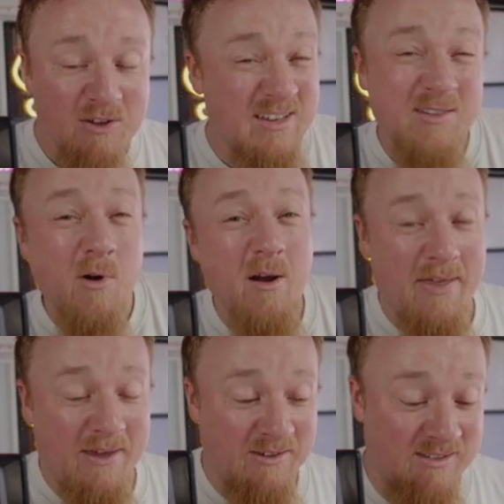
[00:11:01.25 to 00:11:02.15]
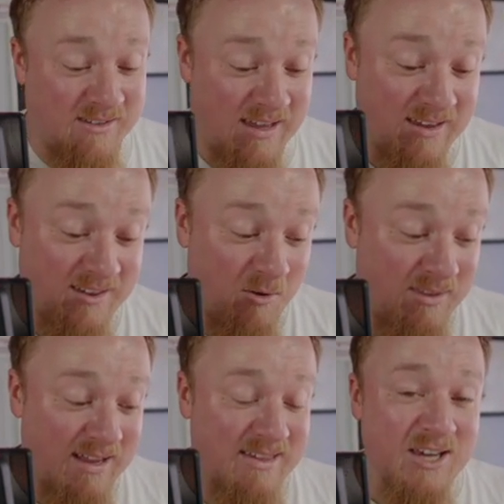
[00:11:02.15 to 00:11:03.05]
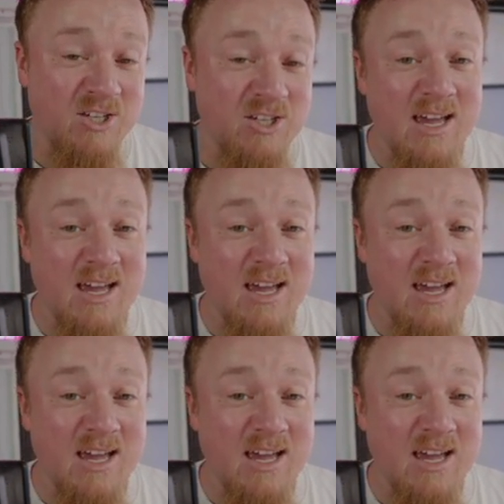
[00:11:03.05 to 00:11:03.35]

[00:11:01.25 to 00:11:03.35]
You don't need to worry about those things, so dictation